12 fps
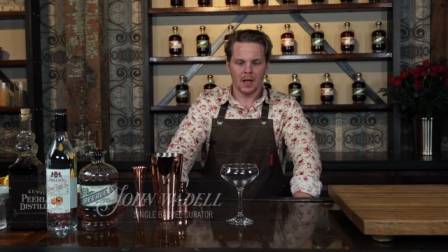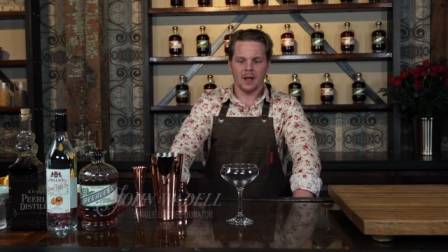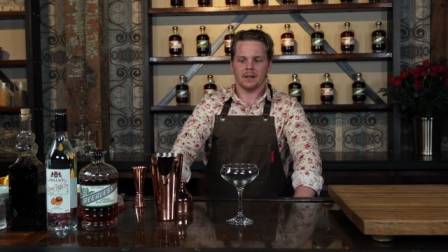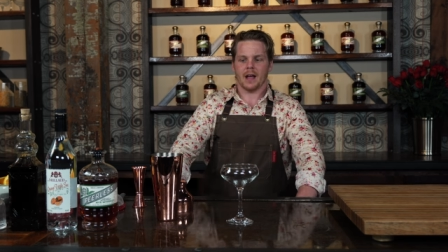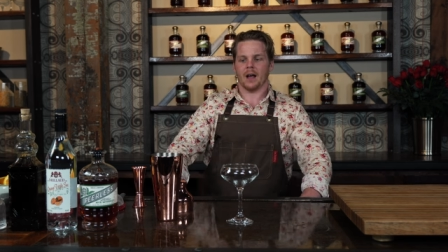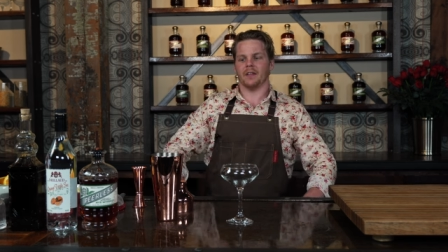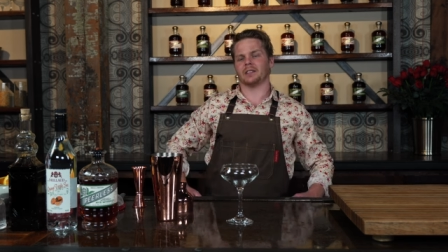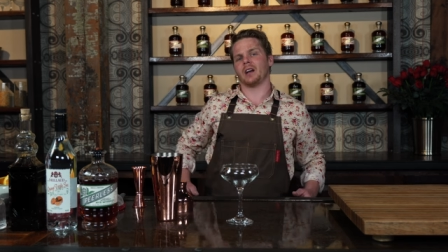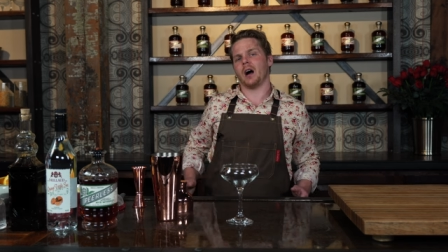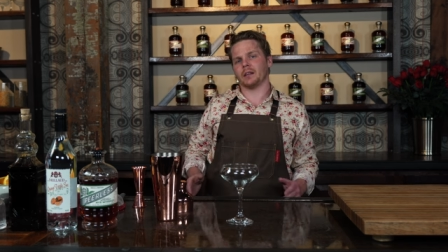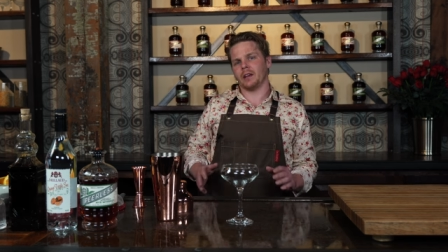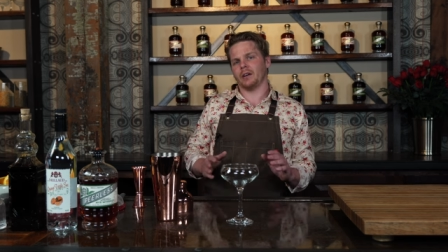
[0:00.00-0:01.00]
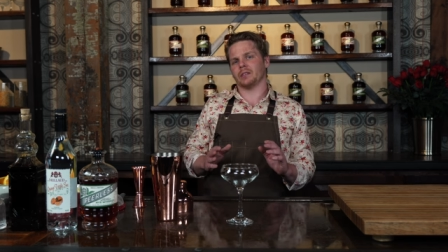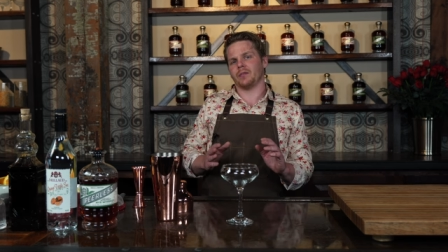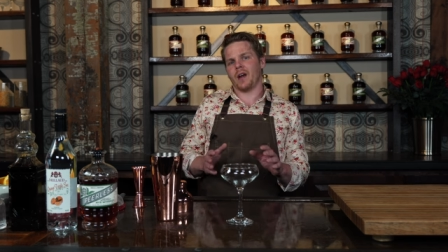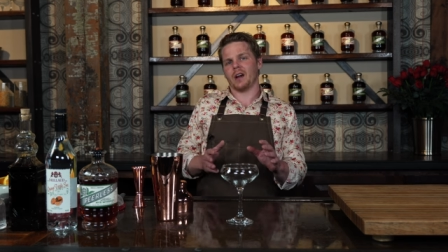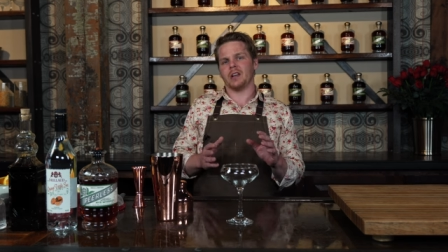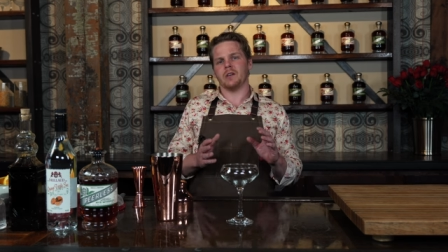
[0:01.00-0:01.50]
Now, this cocktail is
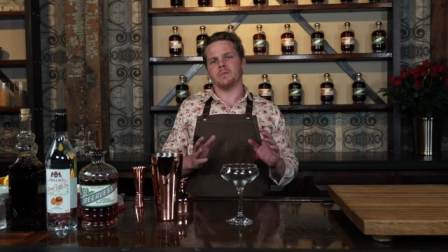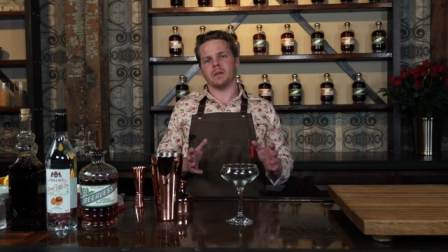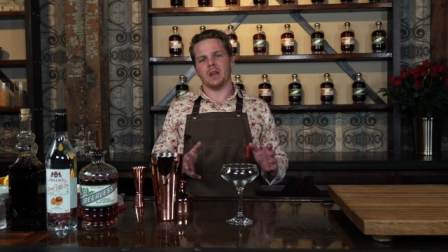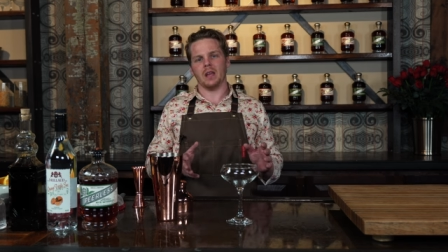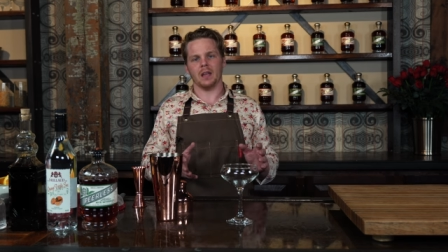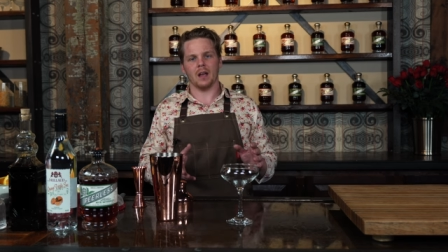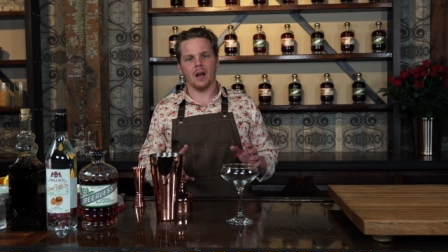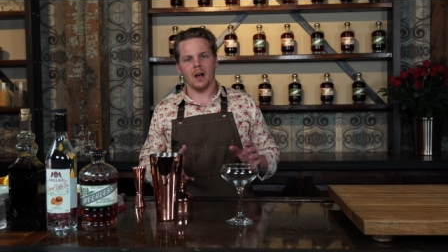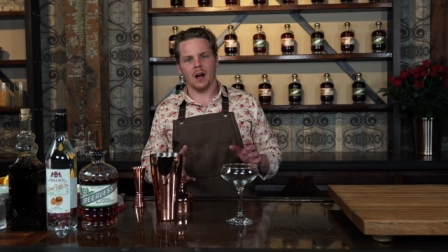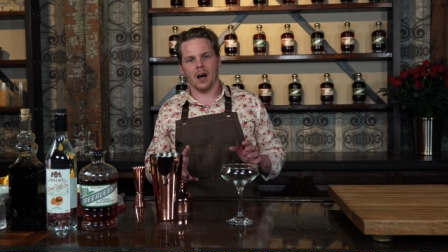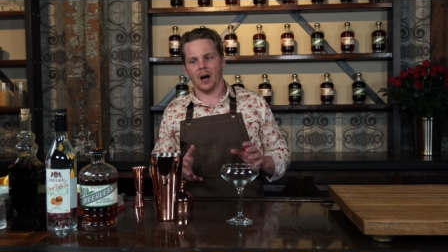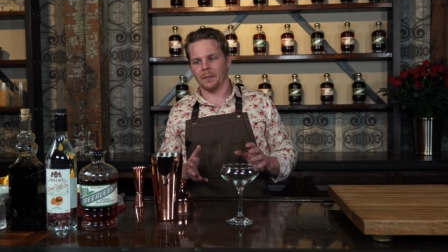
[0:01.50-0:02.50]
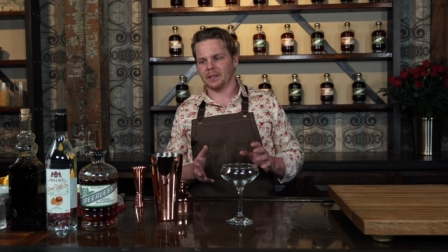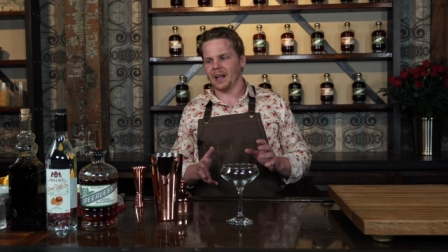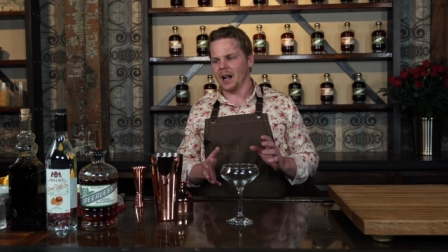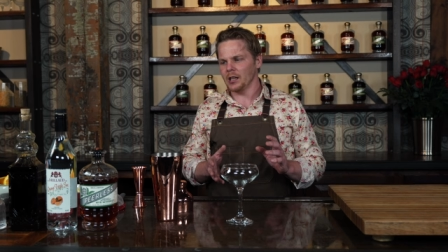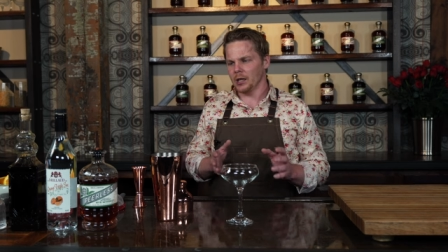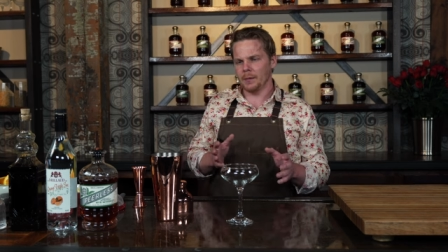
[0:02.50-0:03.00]
very unique. Um, it's got
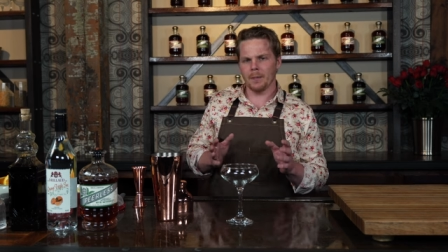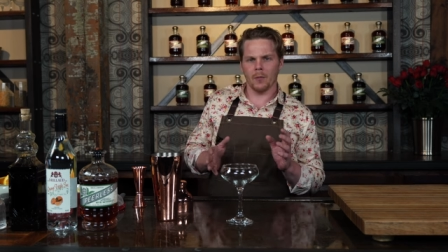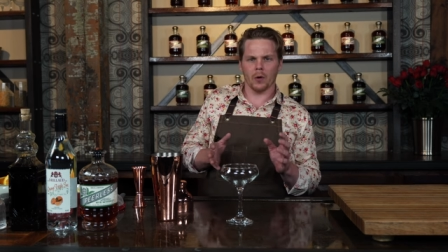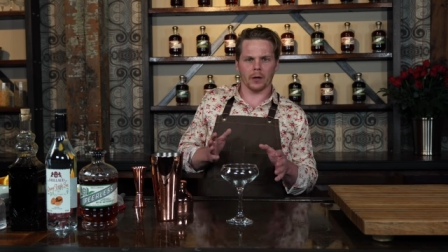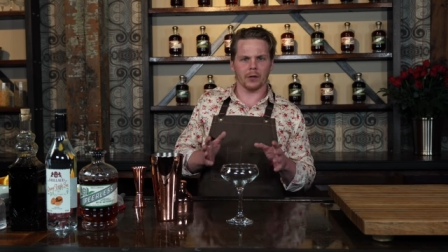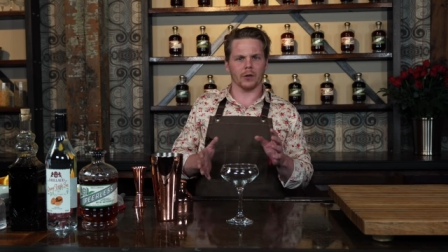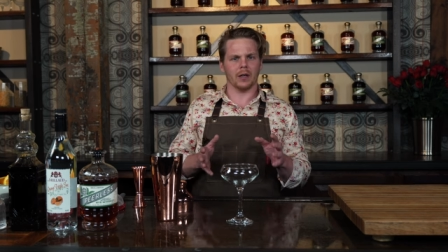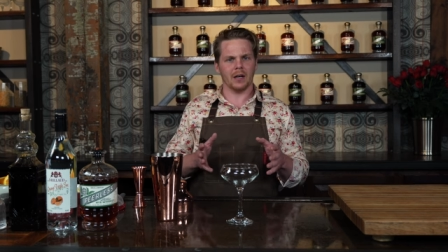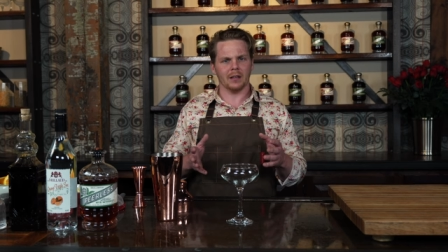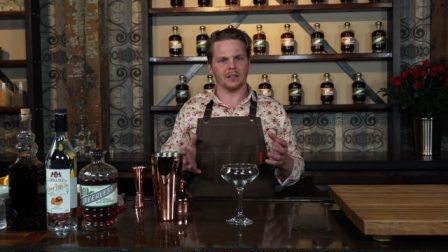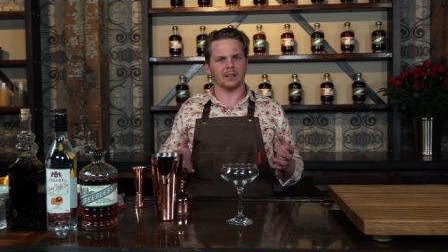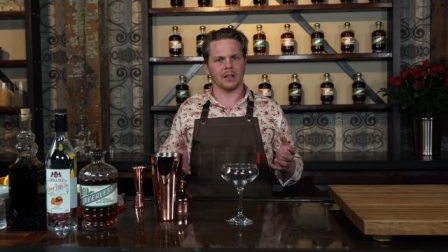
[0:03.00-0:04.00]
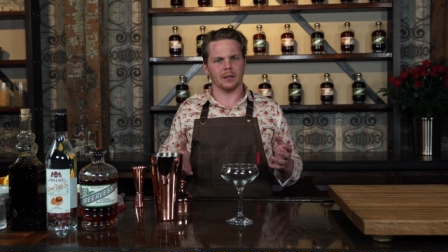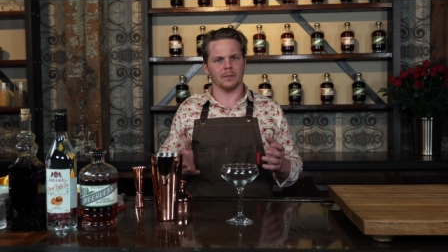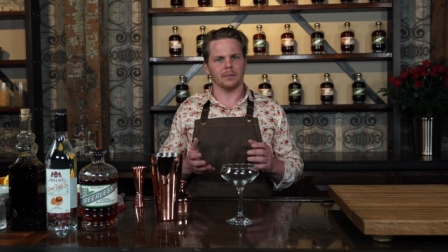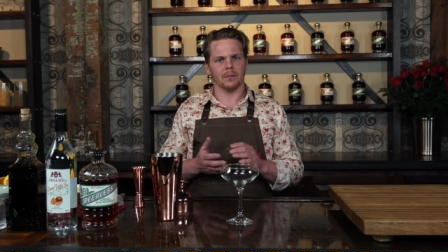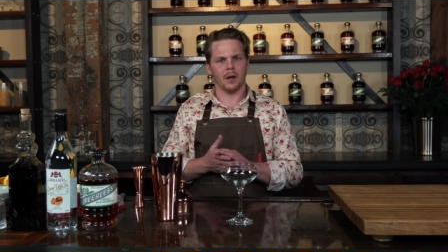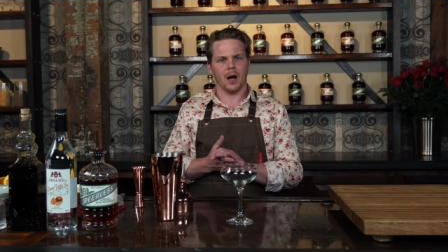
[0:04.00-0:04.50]
a little bit more ingredients than
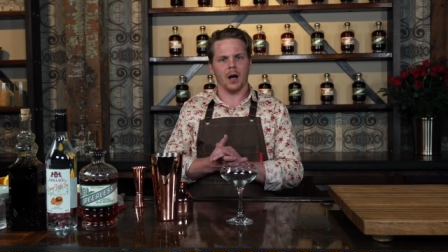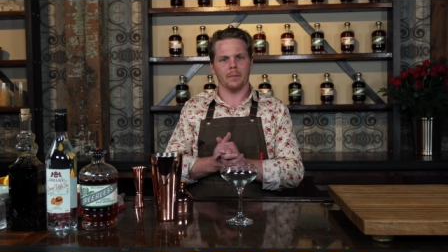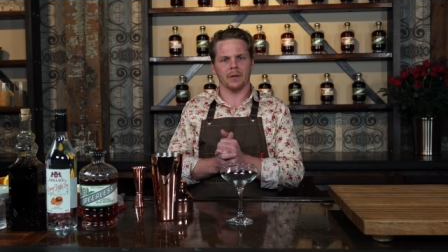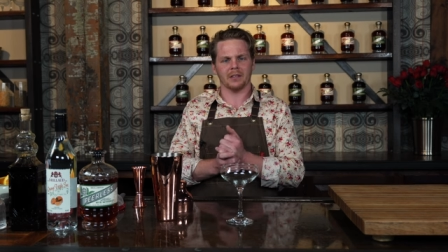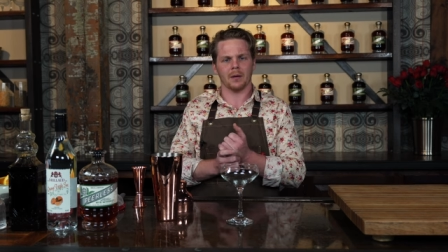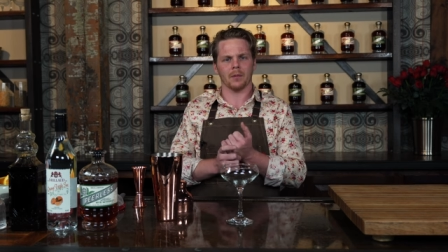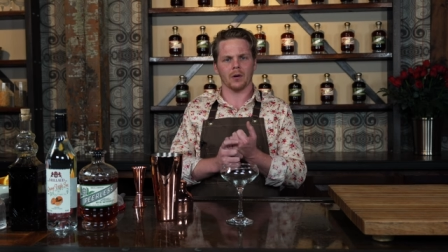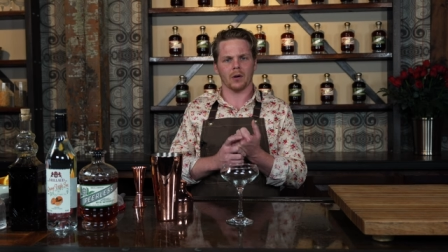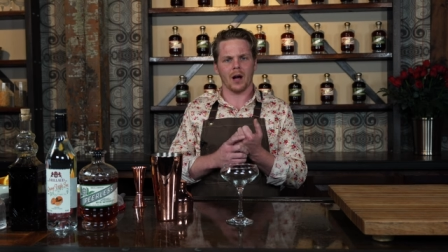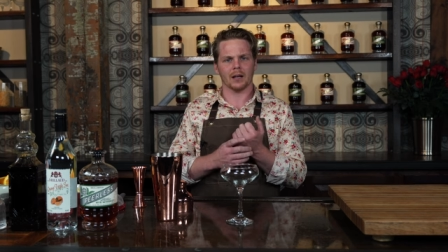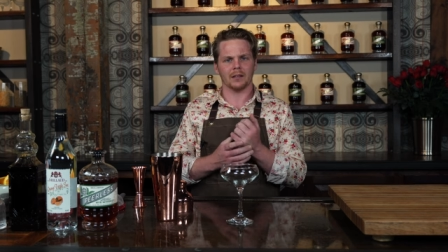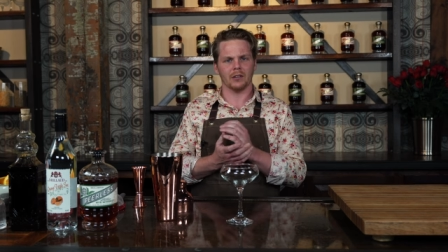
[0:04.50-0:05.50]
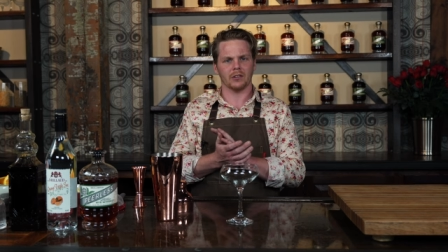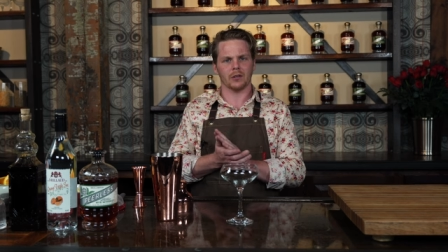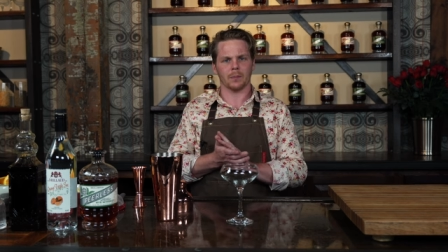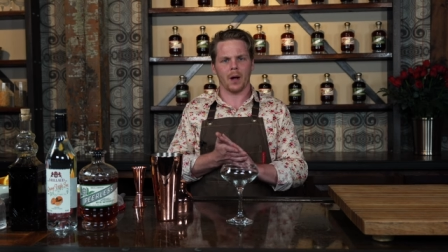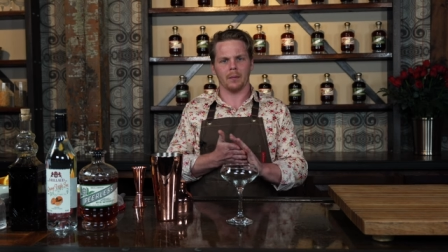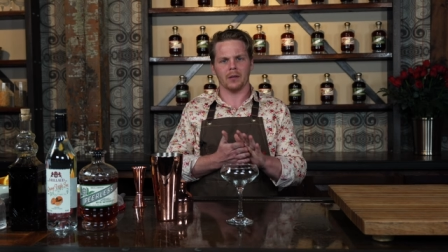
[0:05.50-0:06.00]
um, the typical cocktails that you're
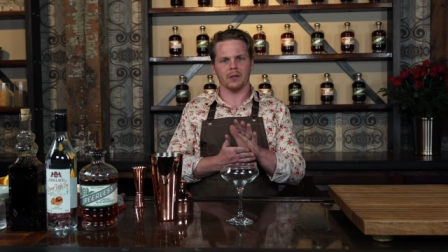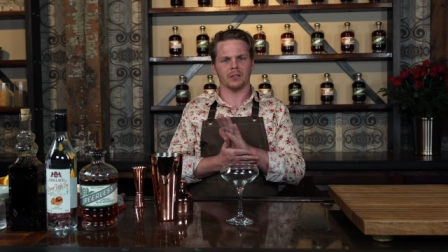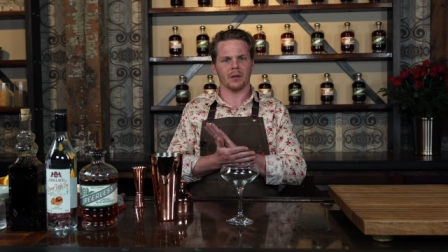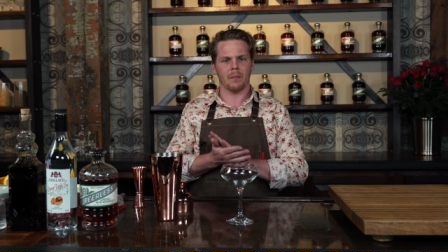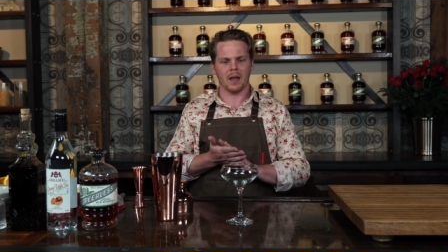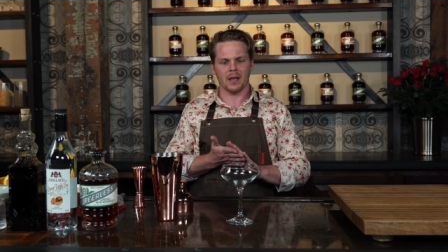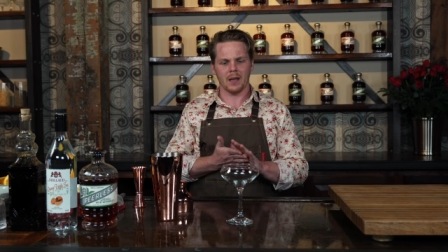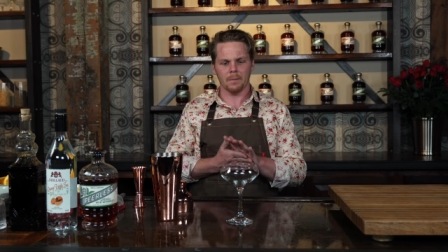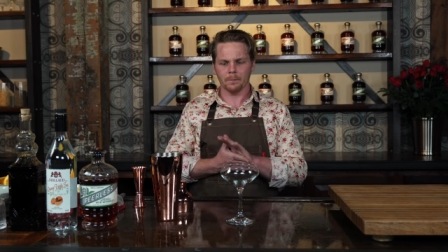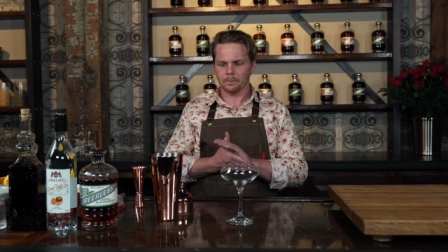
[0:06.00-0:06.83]
probably used to making,